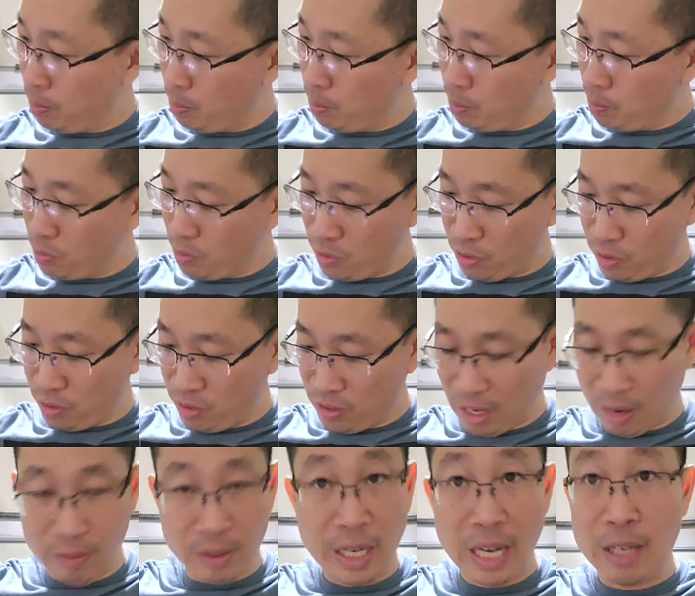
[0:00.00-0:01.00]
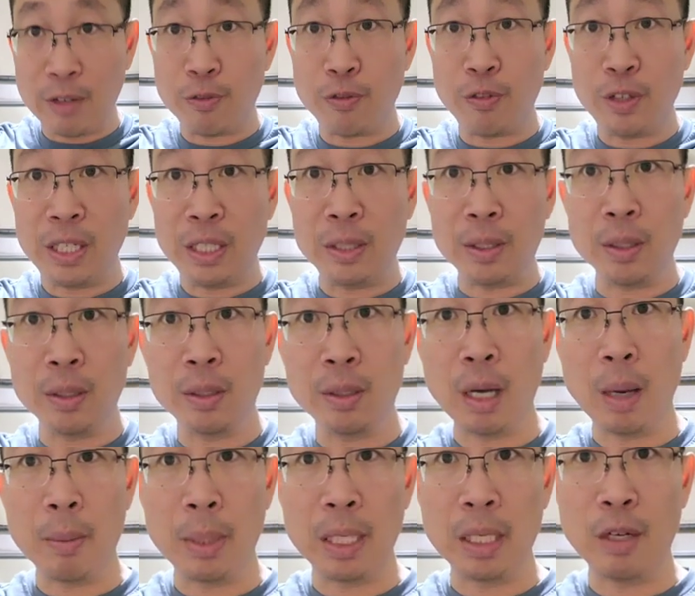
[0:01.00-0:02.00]
7-8 feet.
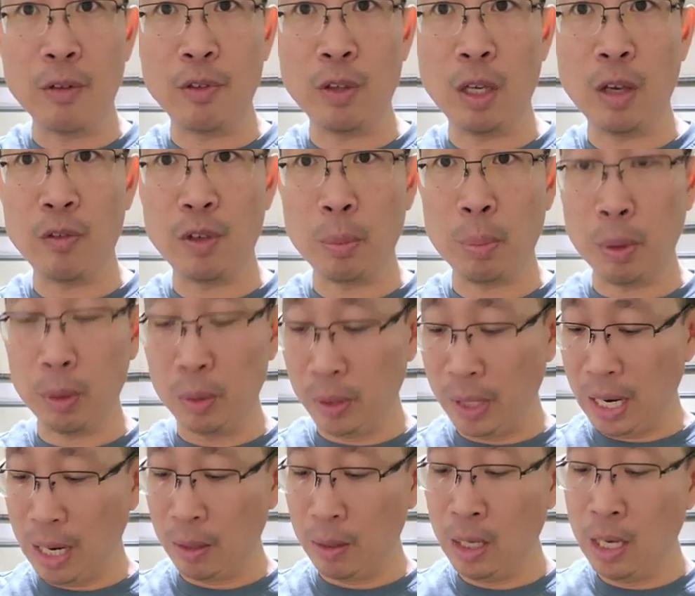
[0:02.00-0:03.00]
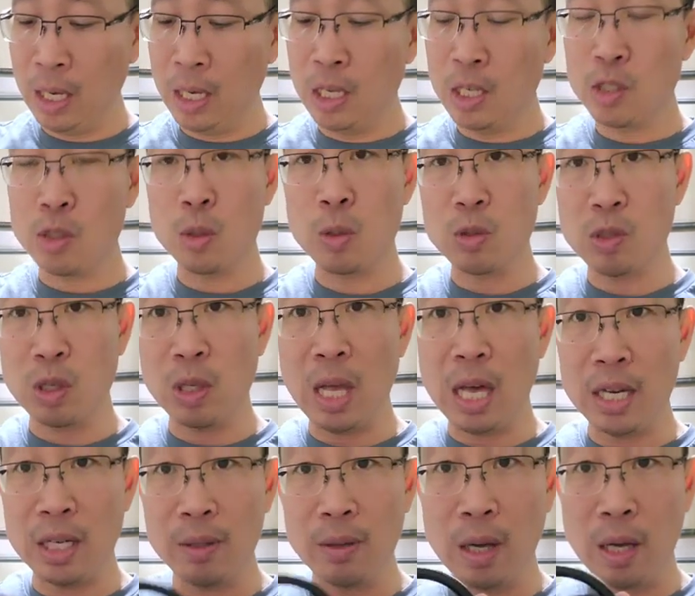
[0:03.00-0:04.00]
I mean, if you pull it out. So there's a
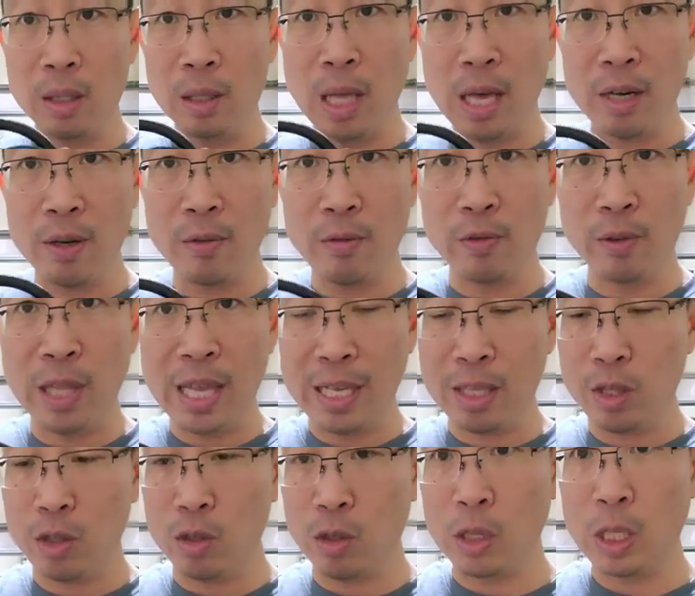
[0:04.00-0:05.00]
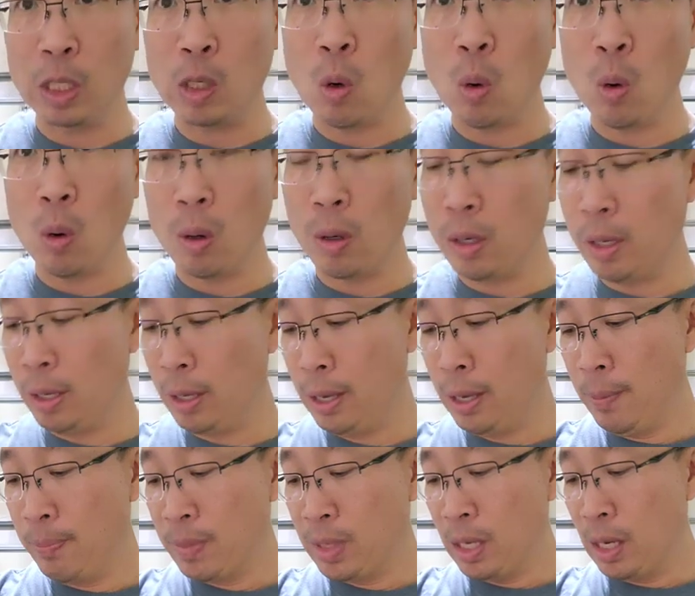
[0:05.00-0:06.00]
lot of length to the cord.
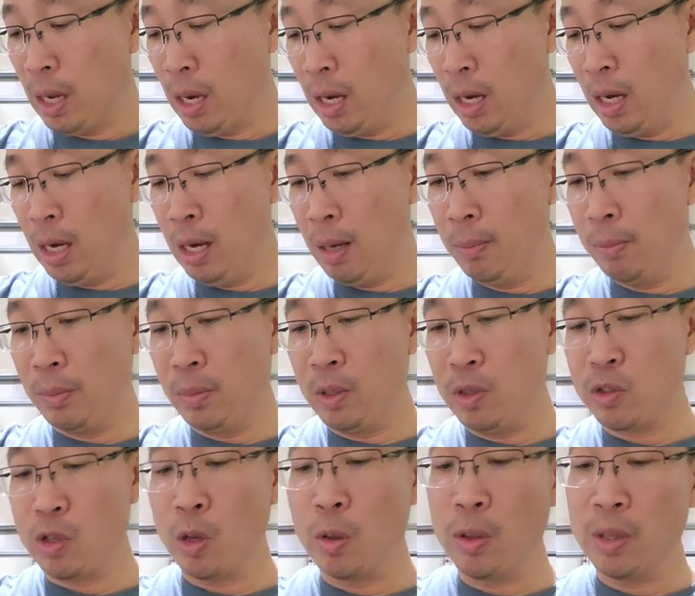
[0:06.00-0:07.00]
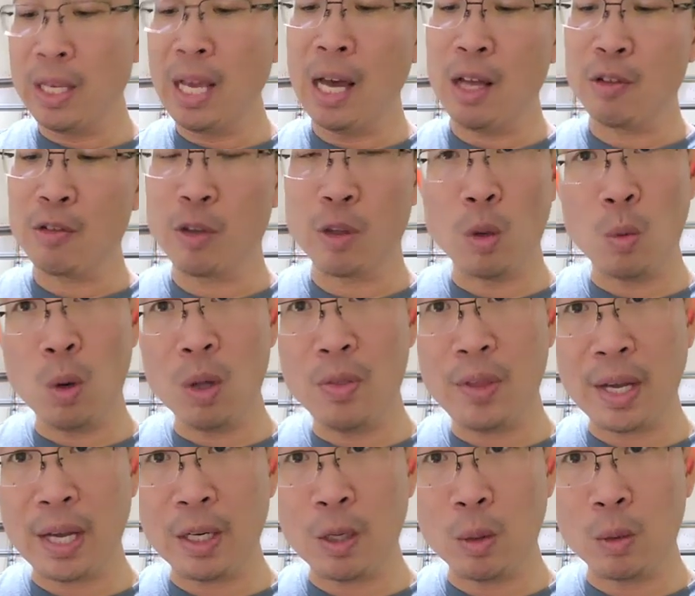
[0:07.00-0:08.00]
So yeah, so the one
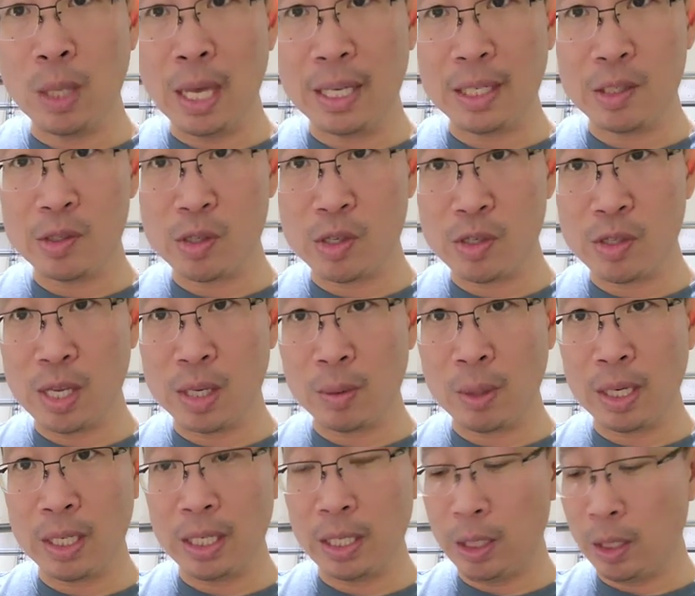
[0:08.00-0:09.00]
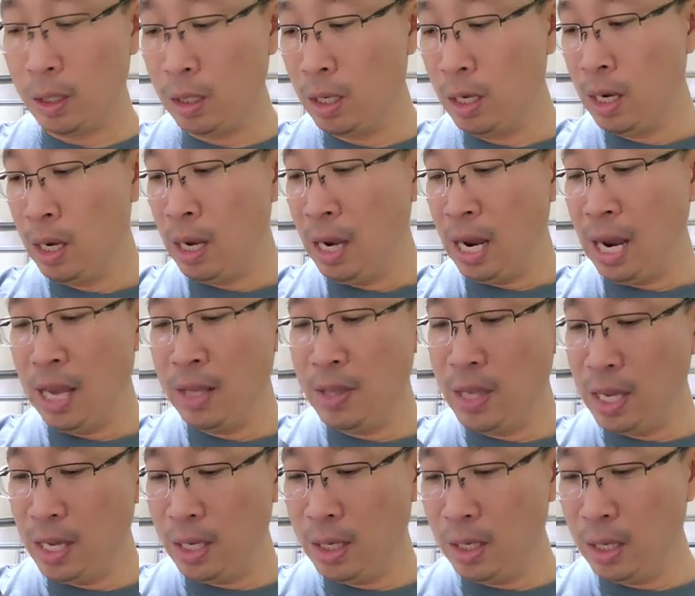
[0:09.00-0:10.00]
thing I don't like is this thing right here. And
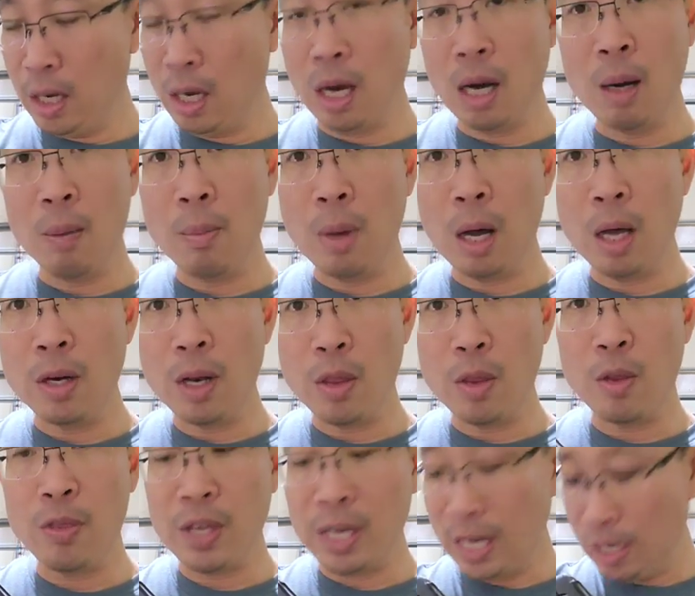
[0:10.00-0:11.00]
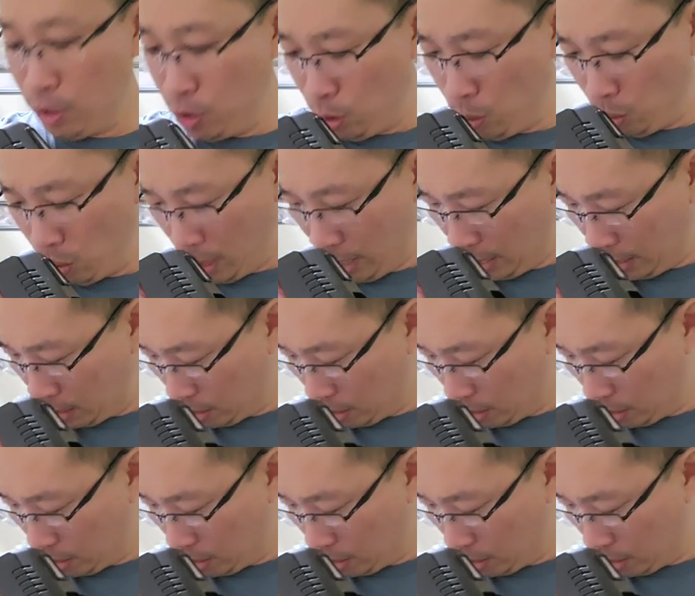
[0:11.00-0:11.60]
then another thing I do like,